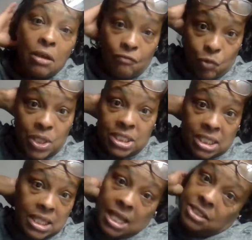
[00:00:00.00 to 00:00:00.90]

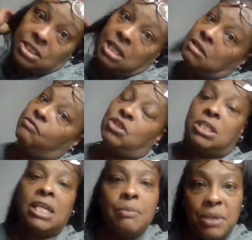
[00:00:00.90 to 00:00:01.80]
voicing that instead of just
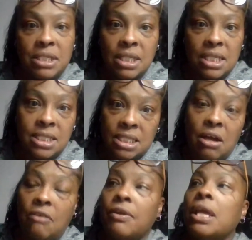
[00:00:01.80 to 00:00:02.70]
keeping it to
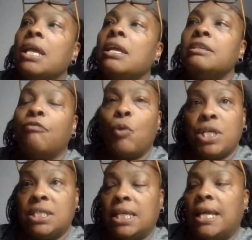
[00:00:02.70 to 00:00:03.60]
himself. He's
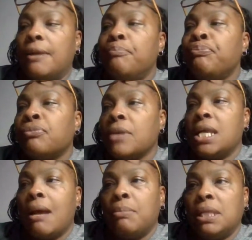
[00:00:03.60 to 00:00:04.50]
voicing it. And
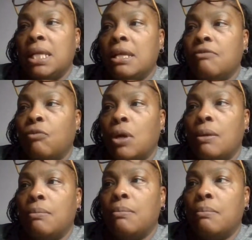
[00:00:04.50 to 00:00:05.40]
I believe
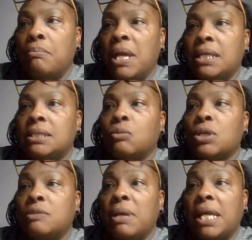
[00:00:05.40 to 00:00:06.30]

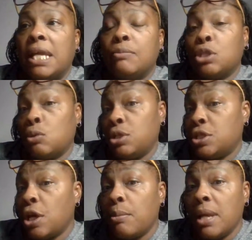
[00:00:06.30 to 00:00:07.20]
what's making him so
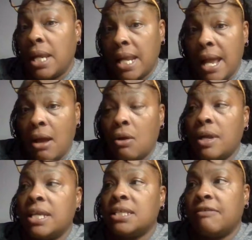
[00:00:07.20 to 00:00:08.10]
determined now
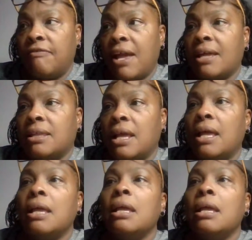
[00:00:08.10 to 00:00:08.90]
is the fact that